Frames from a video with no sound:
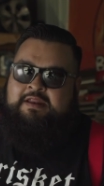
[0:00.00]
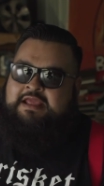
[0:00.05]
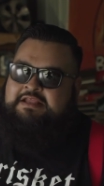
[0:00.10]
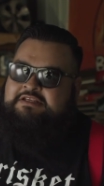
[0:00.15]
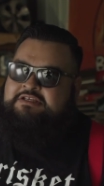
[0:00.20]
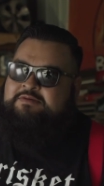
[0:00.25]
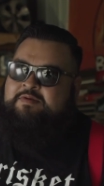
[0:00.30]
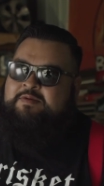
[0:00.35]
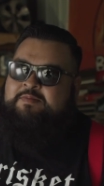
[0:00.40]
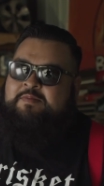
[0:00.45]
an
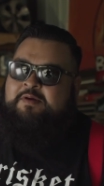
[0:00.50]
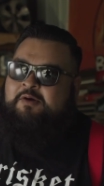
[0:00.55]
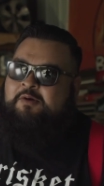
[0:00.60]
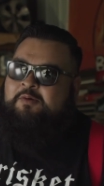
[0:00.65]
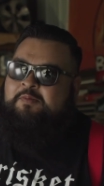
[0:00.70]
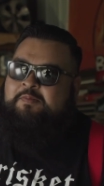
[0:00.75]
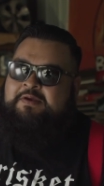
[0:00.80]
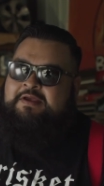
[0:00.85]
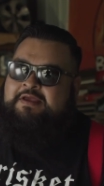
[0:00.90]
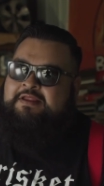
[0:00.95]
HEB
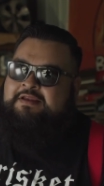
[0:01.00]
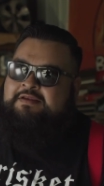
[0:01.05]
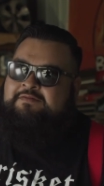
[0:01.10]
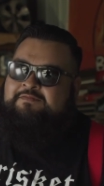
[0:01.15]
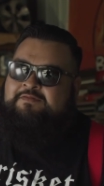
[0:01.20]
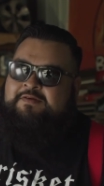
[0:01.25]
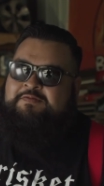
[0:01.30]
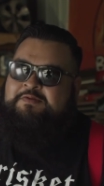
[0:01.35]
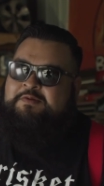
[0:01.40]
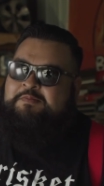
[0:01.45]
barrel pit,
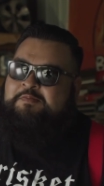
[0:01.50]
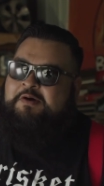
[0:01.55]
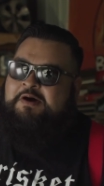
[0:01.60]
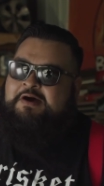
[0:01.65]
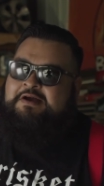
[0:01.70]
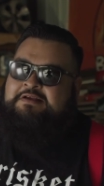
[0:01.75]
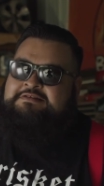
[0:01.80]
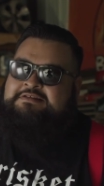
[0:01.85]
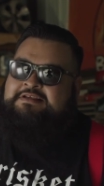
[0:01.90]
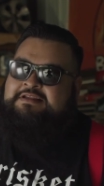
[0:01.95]
50
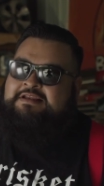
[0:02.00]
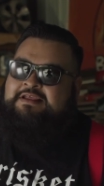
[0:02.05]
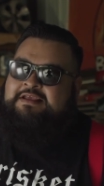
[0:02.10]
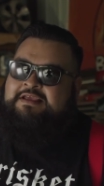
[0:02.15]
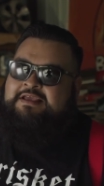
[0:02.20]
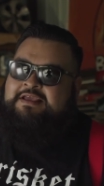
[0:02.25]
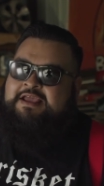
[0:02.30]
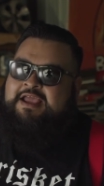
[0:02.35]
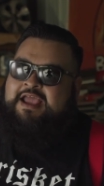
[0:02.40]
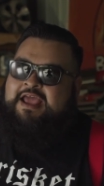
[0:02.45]
bucks, and
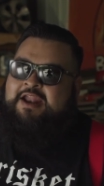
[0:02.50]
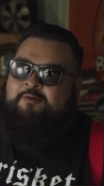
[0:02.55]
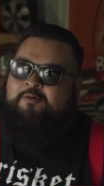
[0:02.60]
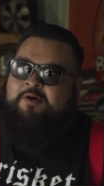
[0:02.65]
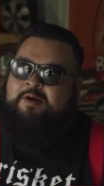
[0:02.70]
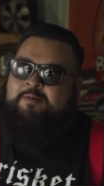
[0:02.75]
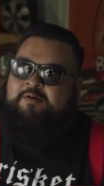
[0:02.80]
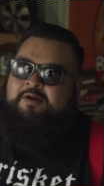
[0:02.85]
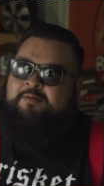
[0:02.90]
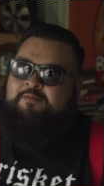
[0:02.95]
and a
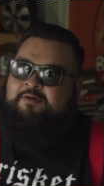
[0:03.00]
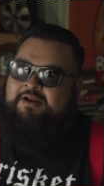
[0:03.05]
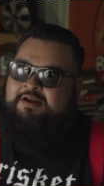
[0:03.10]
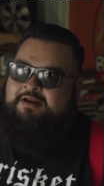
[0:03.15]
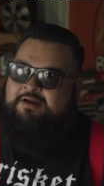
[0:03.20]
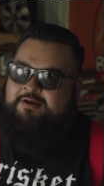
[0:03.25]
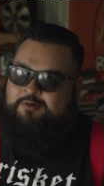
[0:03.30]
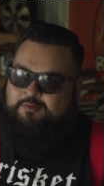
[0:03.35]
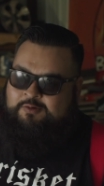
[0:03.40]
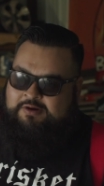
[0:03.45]
Weber I bought
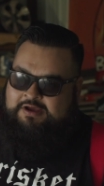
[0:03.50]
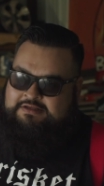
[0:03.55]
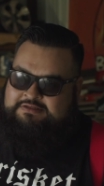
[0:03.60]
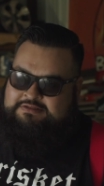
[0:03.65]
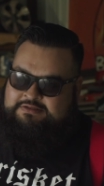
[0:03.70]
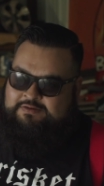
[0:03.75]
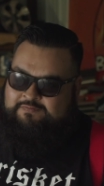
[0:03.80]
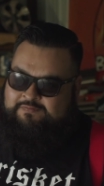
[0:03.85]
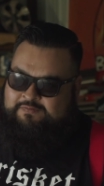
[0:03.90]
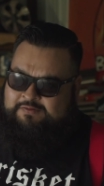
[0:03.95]
at a garage
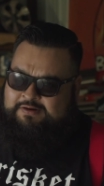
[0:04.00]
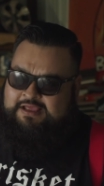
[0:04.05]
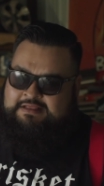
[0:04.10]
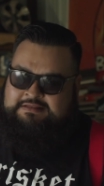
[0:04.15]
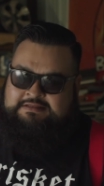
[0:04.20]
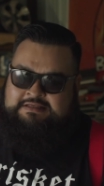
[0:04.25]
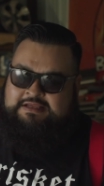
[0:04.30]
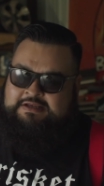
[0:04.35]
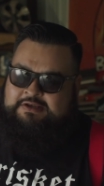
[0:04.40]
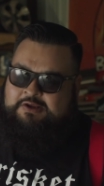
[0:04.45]
sale for
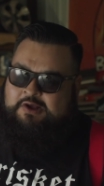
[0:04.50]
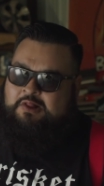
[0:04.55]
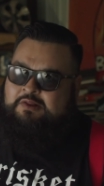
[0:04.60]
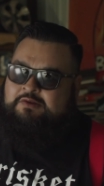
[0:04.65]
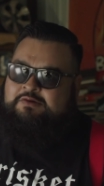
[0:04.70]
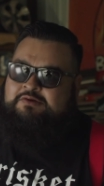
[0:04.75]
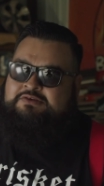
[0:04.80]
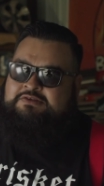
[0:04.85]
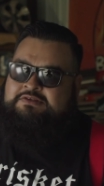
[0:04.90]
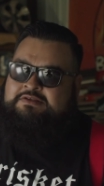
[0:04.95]
like
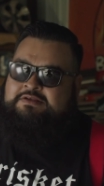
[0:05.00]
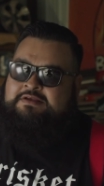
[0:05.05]
$10